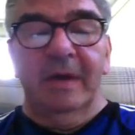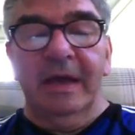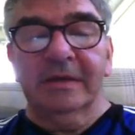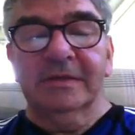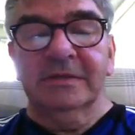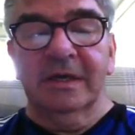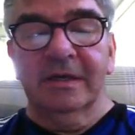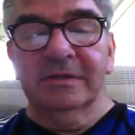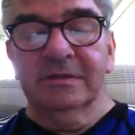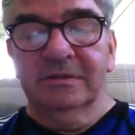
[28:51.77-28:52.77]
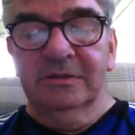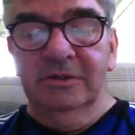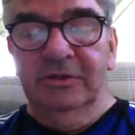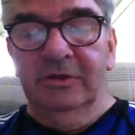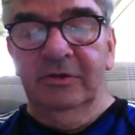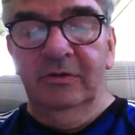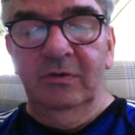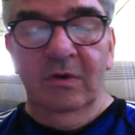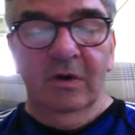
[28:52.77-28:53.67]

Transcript: exercises to do,